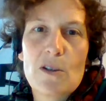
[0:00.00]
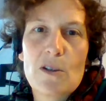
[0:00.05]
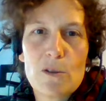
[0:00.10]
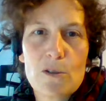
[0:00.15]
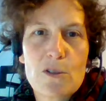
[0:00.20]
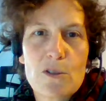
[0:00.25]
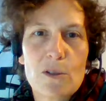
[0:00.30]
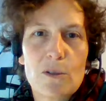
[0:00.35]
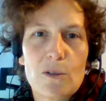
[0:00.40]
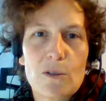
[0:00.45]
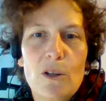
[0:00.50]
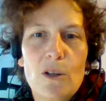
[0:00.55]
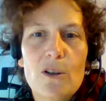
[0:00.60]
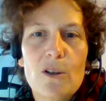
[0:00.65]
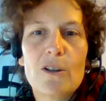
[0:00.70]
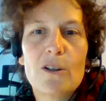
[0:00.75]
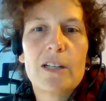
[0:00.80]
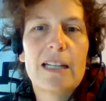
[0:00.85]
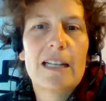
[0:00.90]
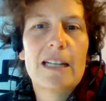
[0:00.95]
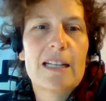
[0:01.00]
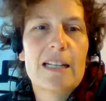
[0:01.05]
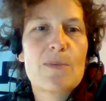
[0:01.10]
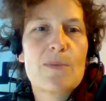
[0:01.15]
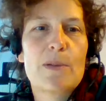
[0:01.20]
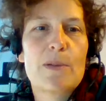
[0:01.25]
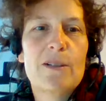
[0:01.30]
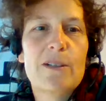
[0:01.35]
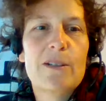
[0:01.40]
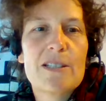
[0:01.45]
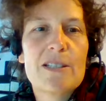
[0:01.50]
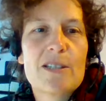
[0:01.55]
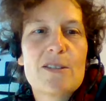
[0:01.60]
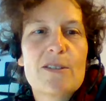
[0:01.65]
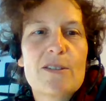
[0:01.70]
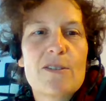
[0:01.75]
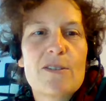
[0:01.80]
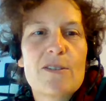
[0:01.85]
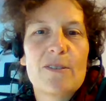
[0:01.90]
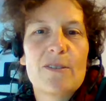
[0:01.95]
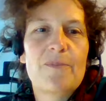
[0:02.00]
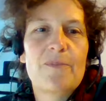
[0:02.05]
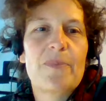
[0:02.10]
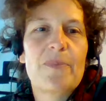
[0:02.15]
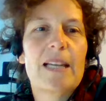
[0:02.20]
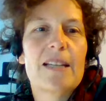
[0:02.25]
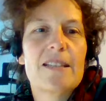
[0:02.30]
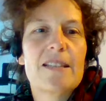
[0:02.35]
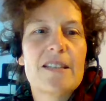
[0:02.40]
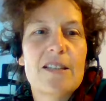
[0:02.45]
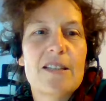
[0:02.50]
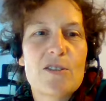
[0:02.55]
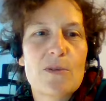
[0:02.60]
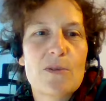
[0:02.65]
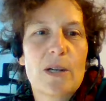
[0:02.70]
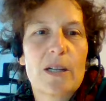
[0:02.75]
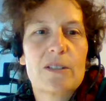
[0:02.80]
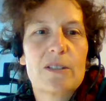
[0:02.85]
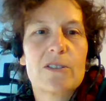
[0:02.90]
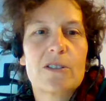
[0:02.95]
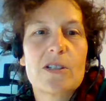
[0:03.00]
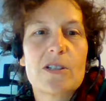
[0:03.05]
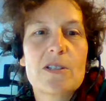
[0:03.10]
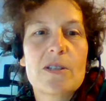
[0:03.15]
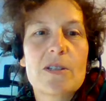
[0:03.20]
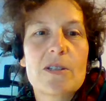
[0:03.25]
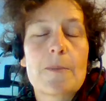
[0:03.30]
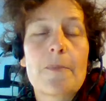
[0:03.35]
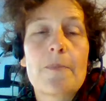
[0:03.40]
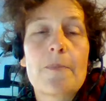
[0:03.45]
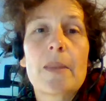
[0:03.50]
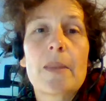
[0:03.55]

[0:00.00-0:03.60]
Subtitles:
also a learning experience as instructors.